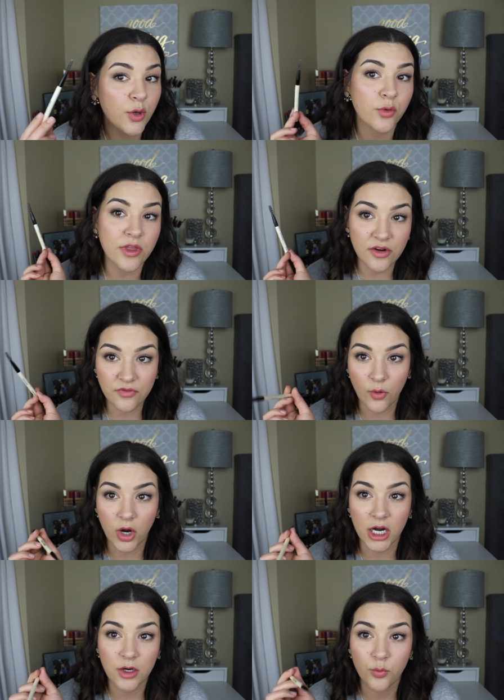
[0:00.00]
who they're
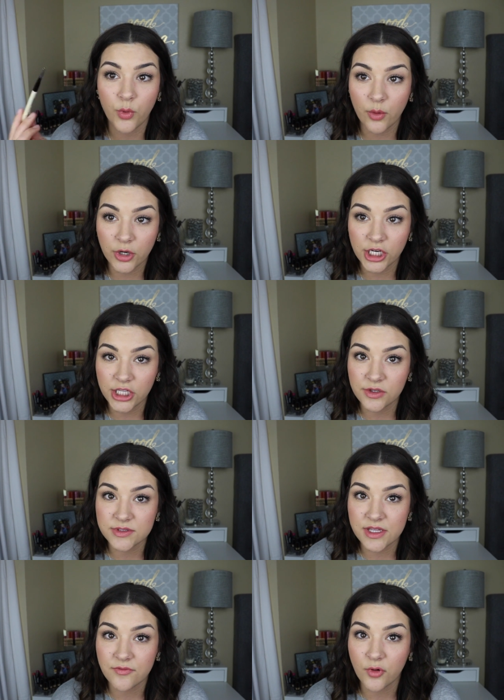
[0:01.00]
for, what we're going to
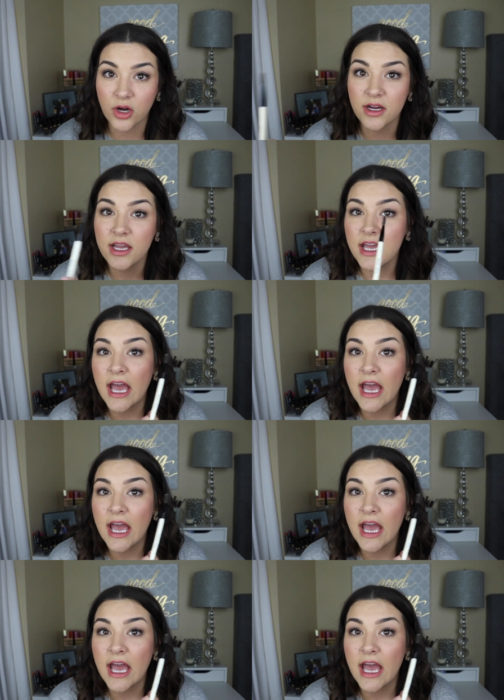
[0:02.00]
use them for,